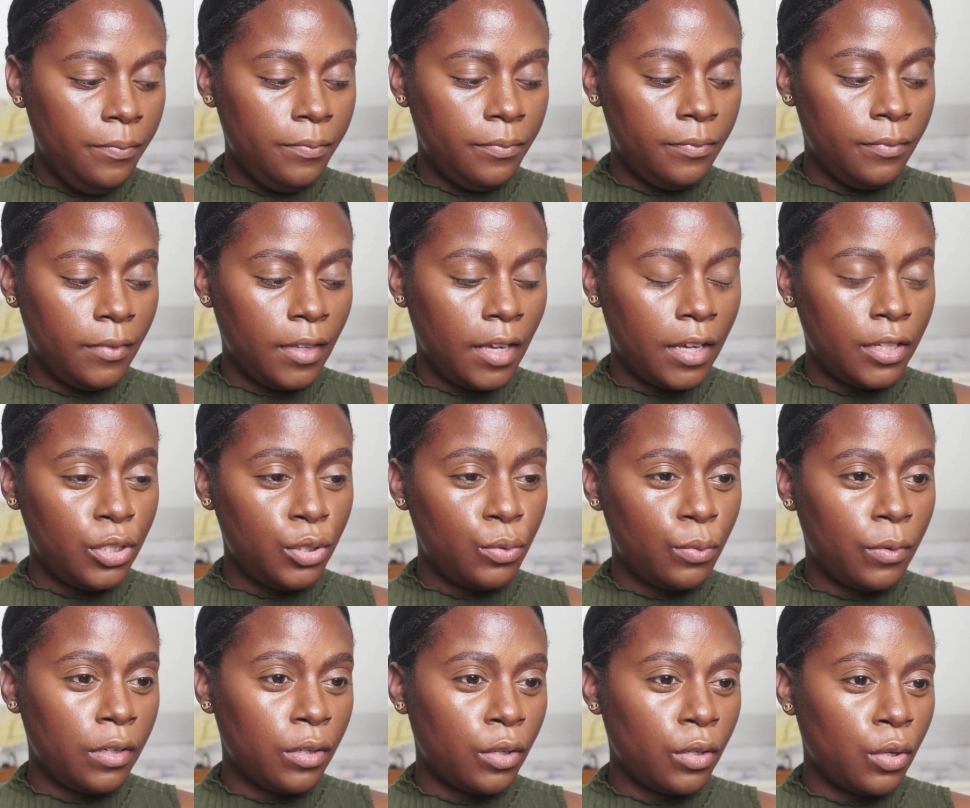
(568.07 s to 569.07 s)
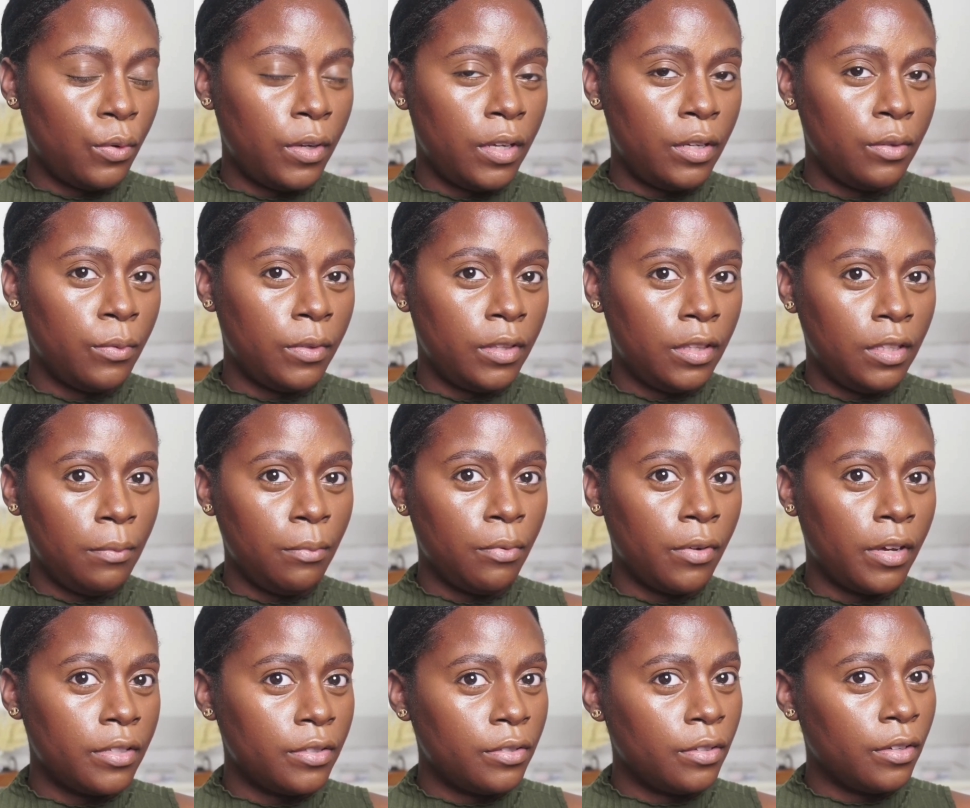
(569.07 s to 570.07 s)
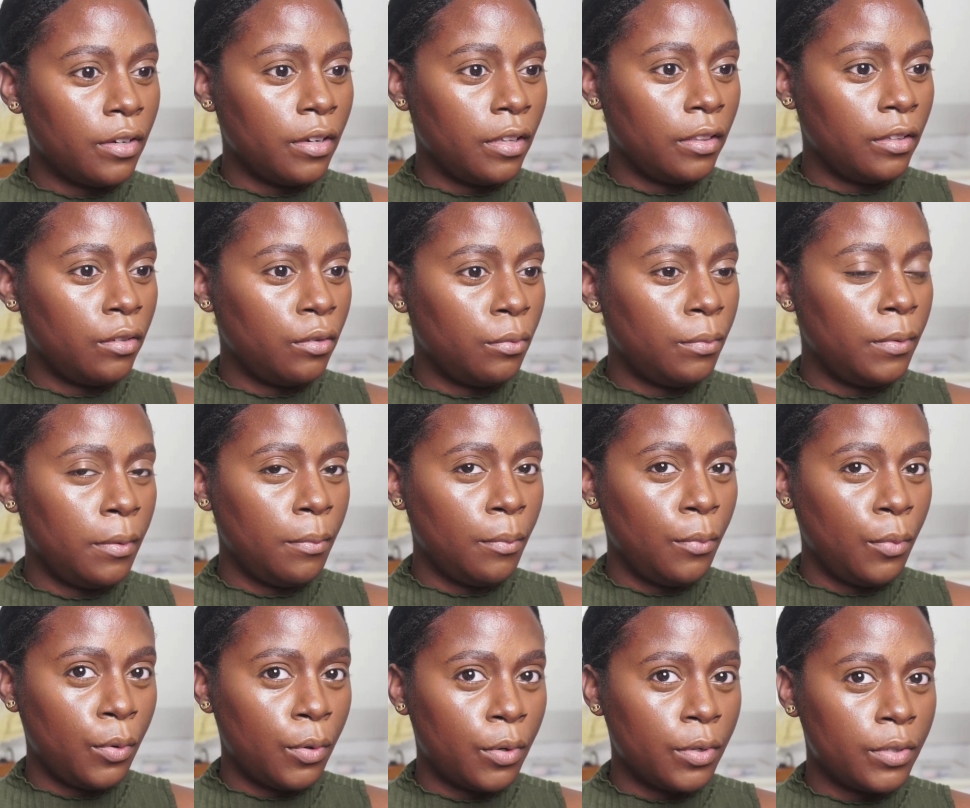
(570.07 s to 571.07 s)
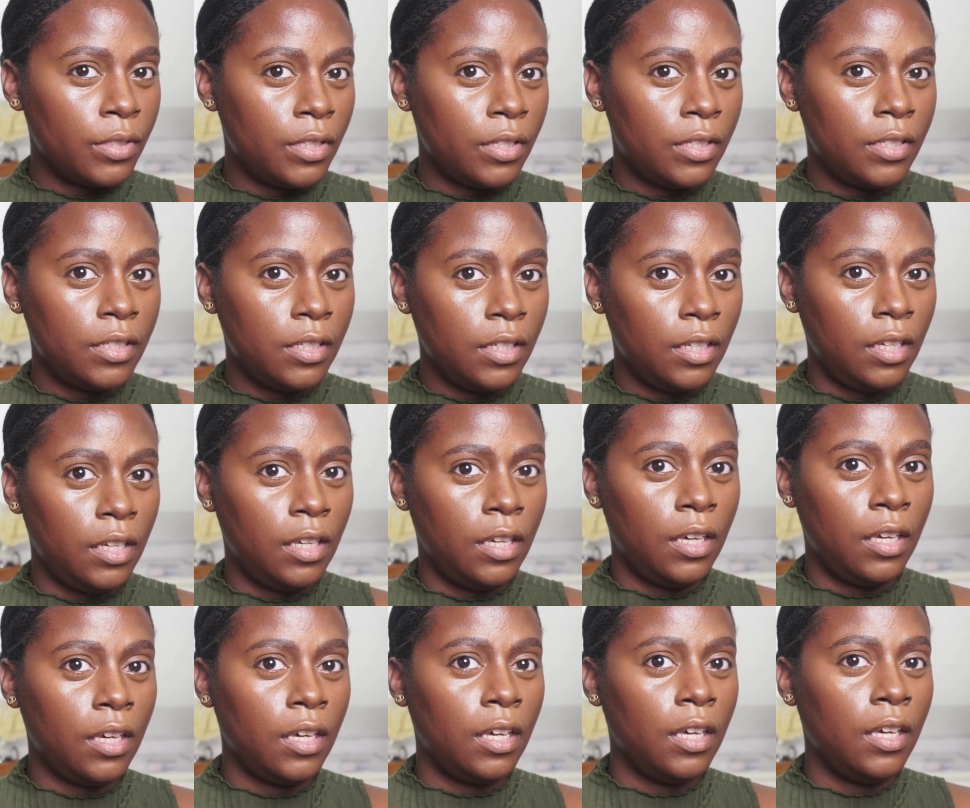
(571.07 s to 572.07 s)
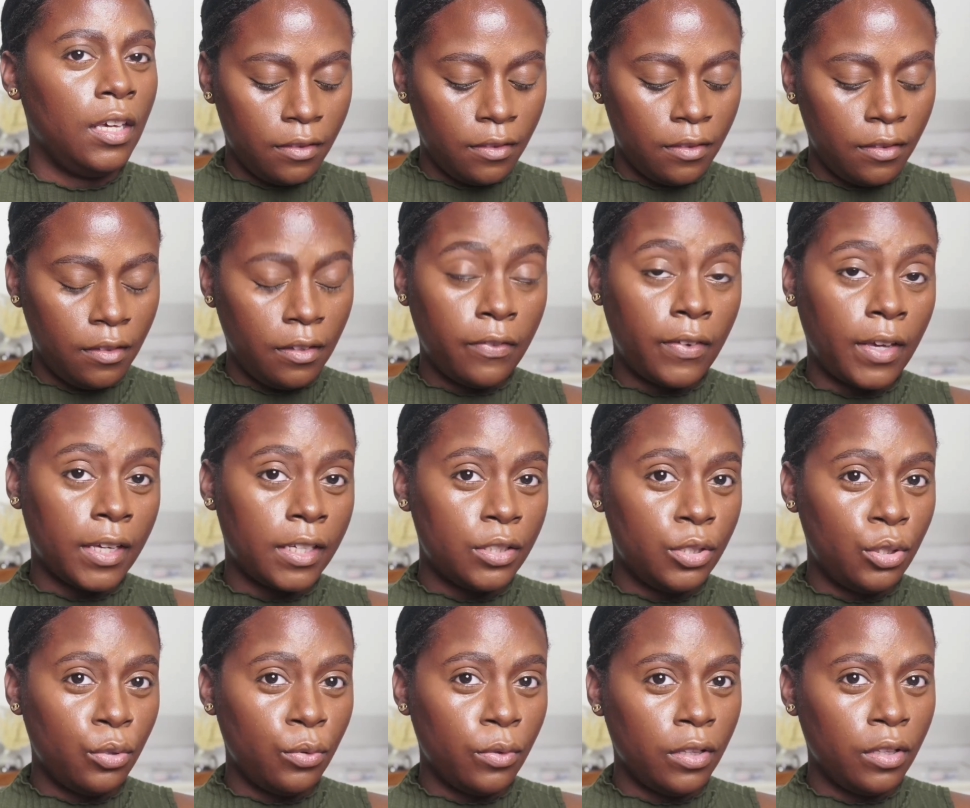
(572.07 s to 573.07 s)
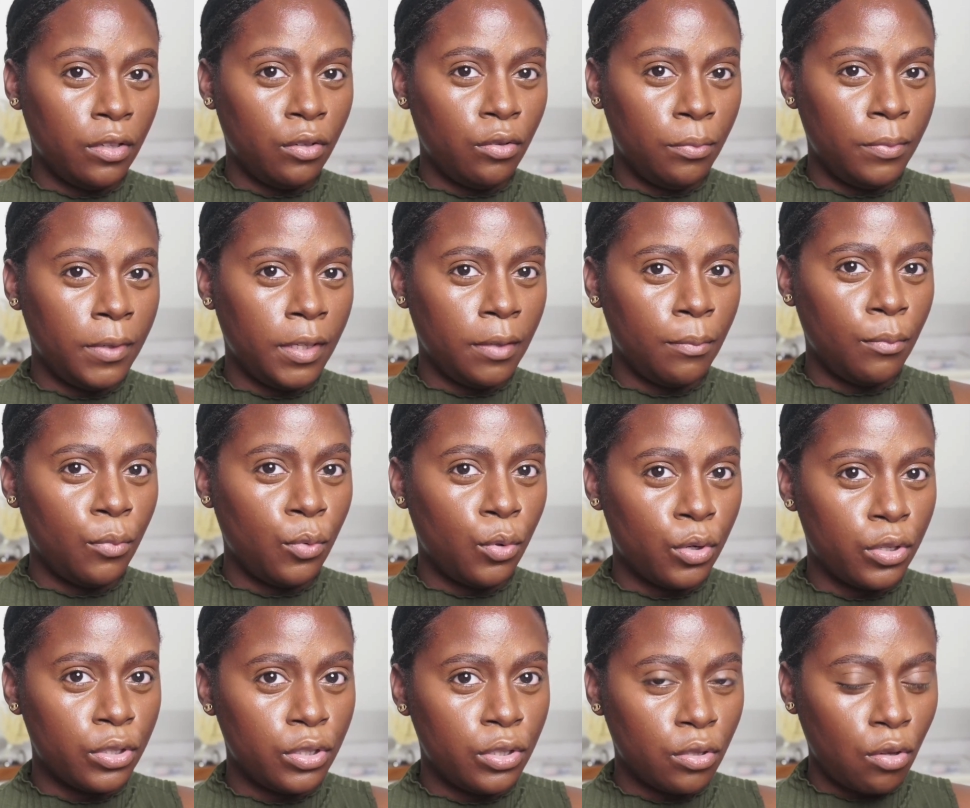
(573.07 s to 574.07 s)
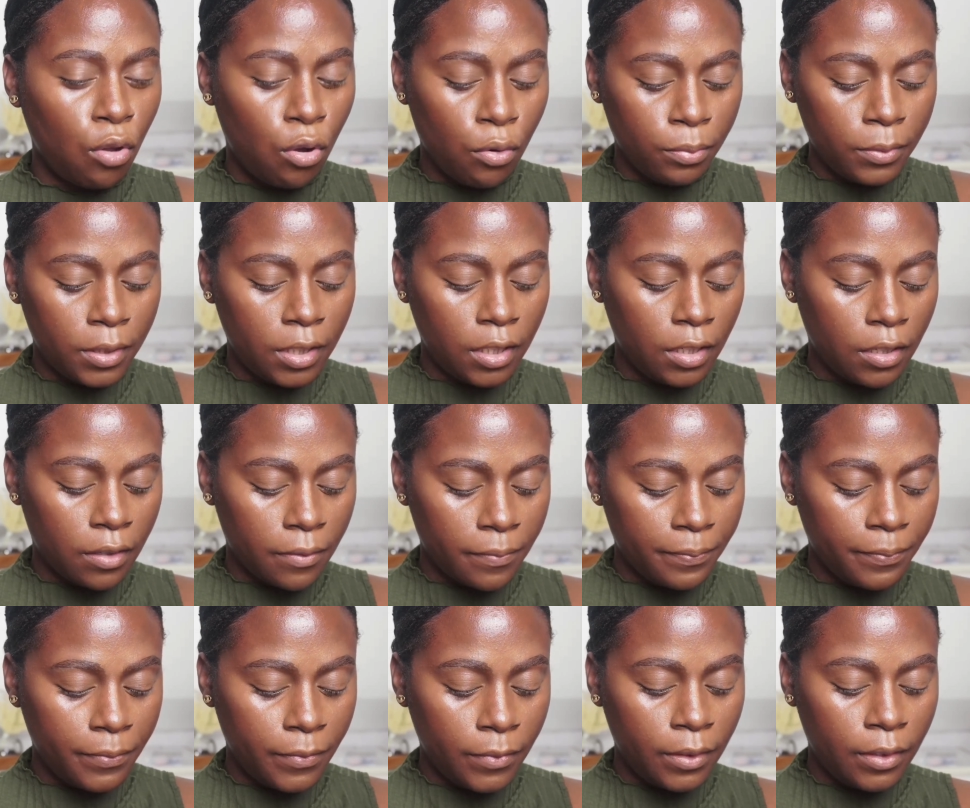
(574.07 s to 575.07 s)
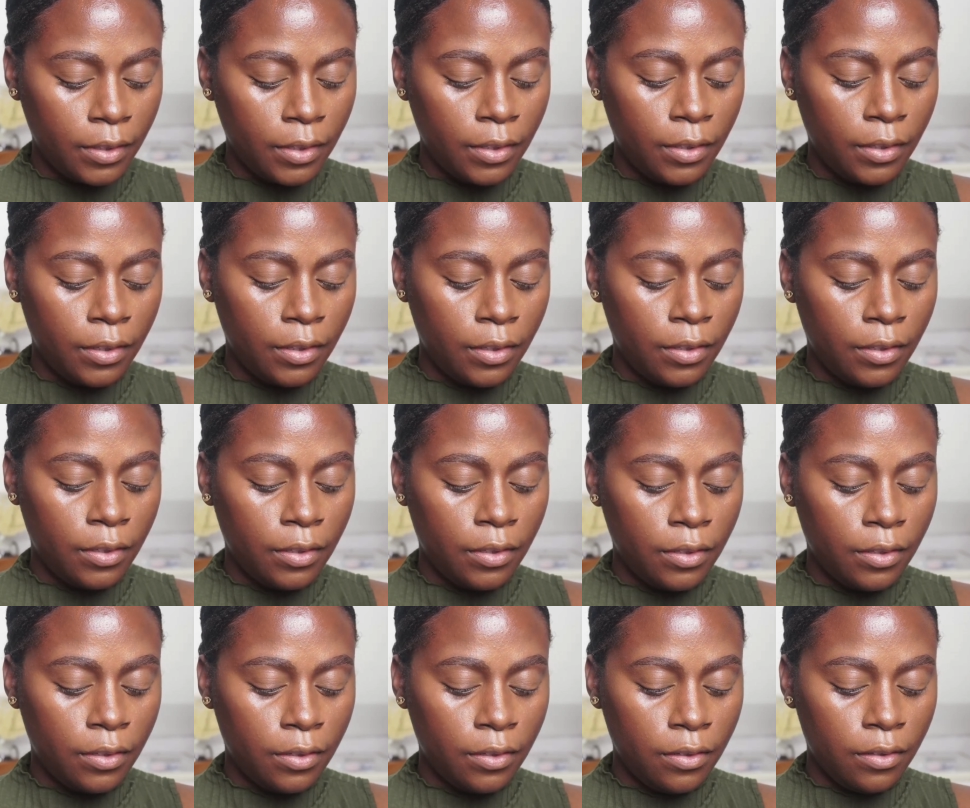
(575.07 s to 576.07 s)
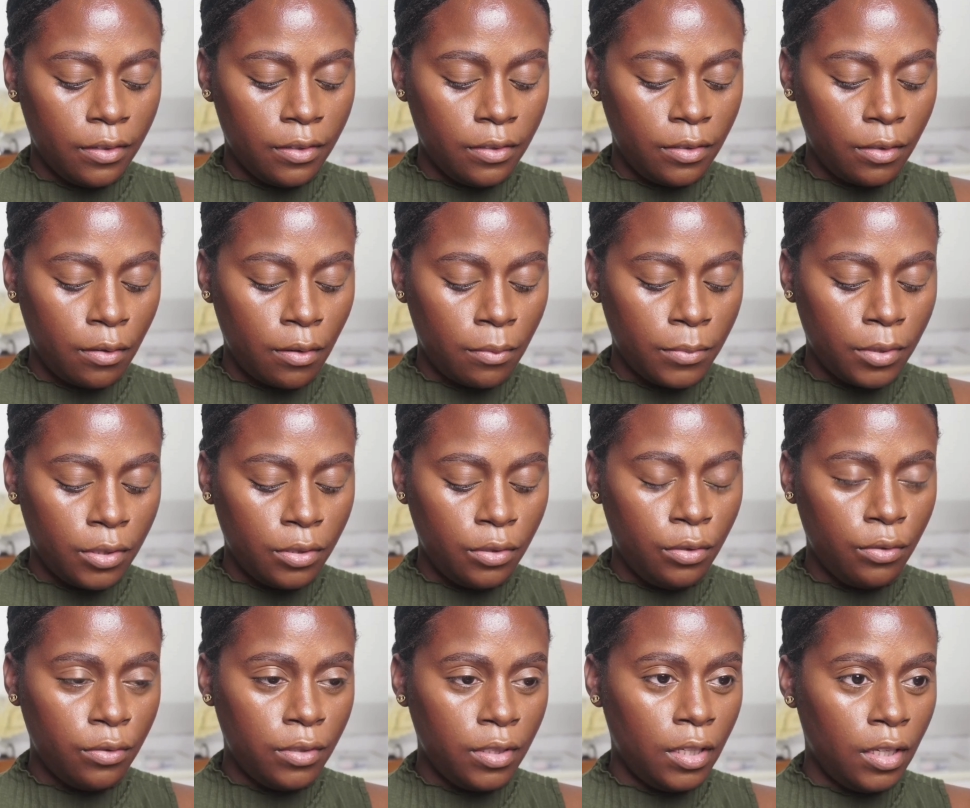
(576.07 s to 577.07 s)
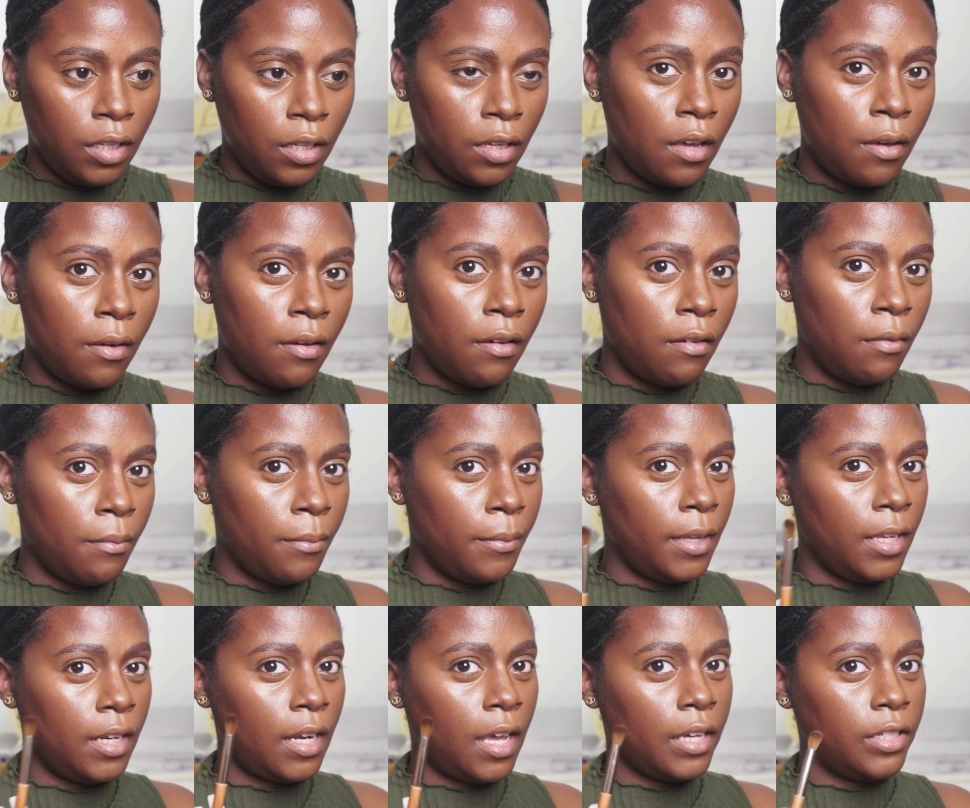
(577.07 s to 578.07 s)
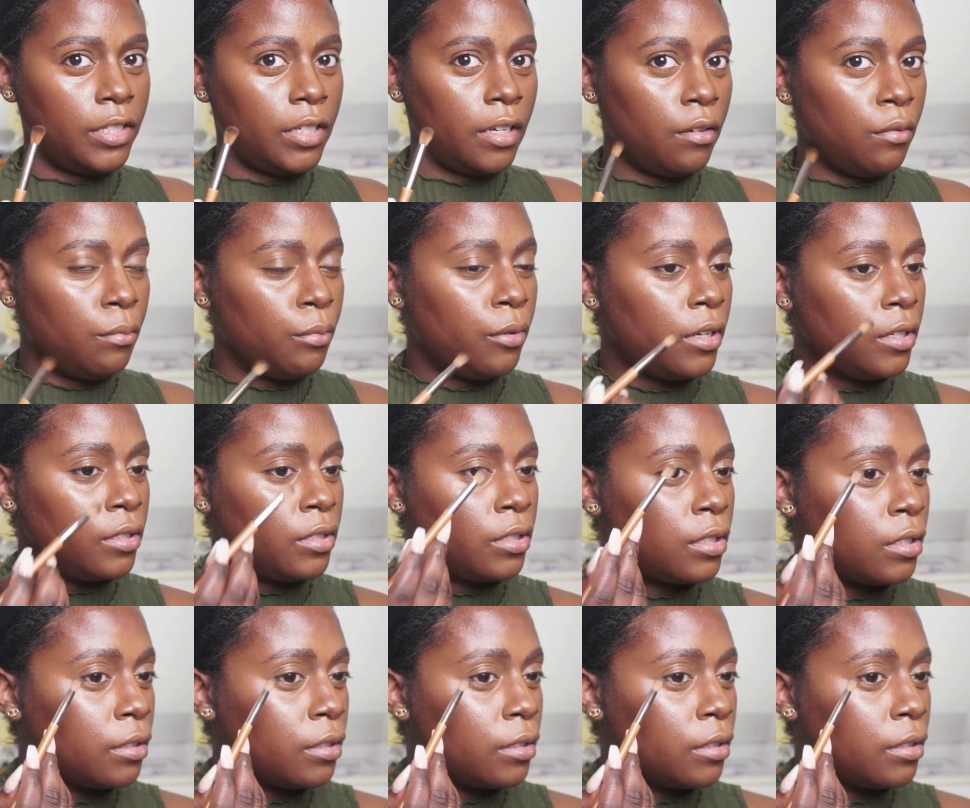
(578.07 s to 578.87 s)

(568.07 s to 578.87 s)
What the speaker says: I just want to go in with the bronzer a little bit more to see if I can do a little bit more sculpting. So I'm just using an eyeshadow brush.